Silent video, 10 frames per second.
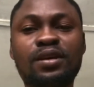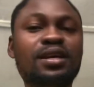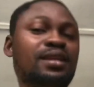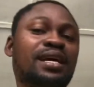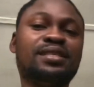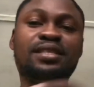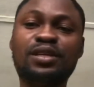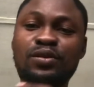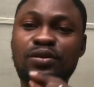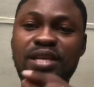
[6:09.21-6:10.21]
Now take
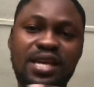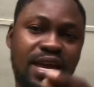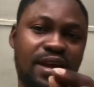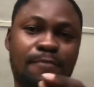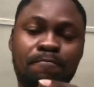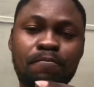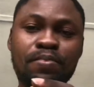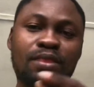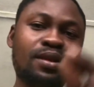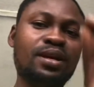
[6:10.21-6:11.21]
note here,
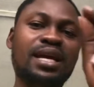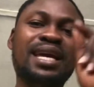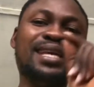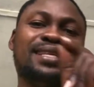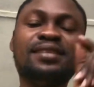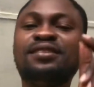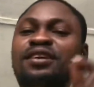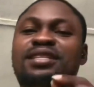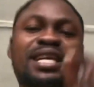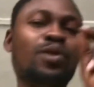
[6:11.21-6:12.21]
it is
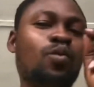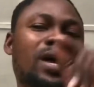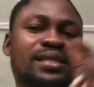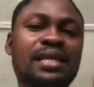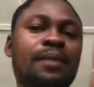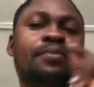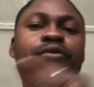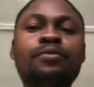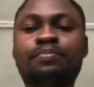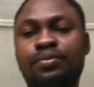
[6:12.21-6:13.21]
not a WhatsApp group.